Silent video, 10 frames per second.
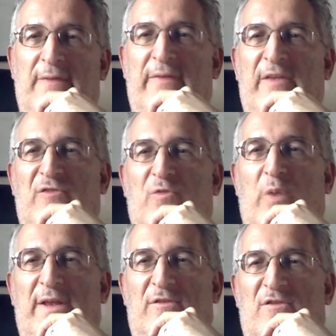and then there's
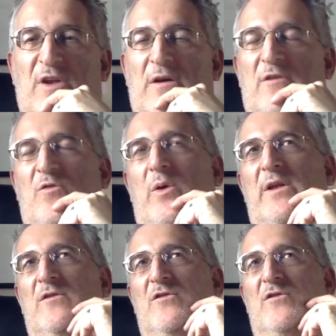twins, younger
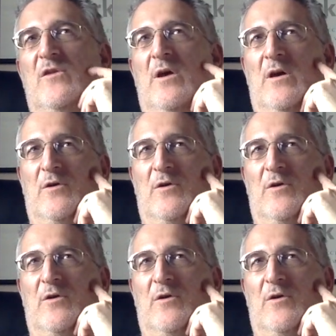twins uh,